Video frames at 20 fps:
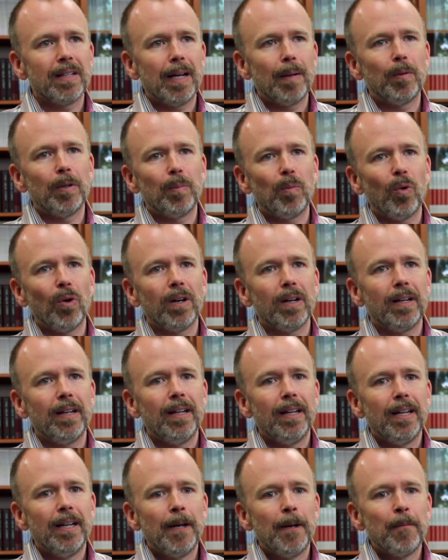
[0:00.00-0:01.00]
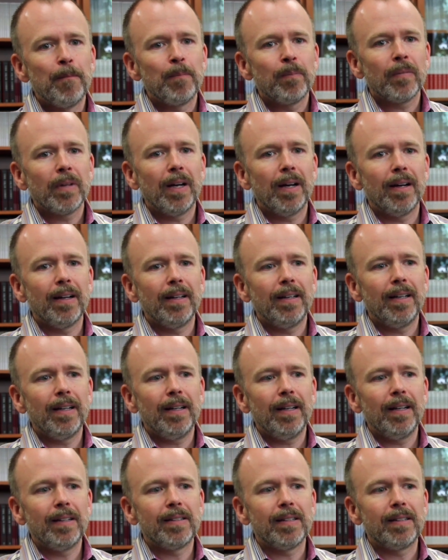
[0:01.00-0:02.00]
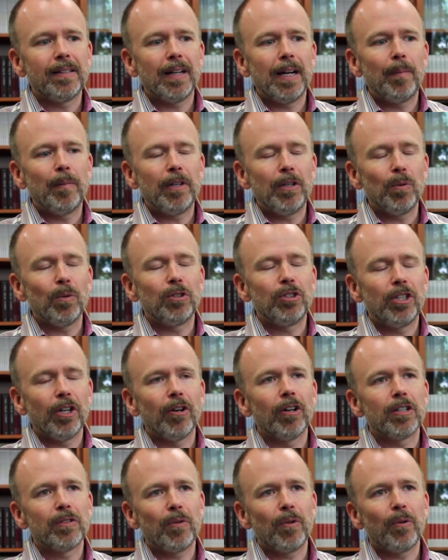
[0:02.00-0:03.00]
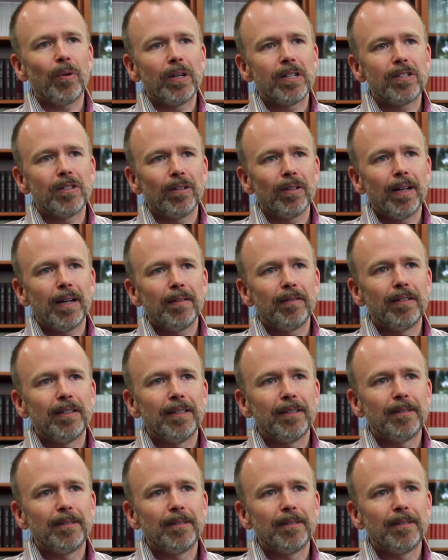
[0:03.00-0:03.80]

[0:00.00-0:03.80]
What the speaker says: time with Morton, it's a time that you will cherish for the rest of your life.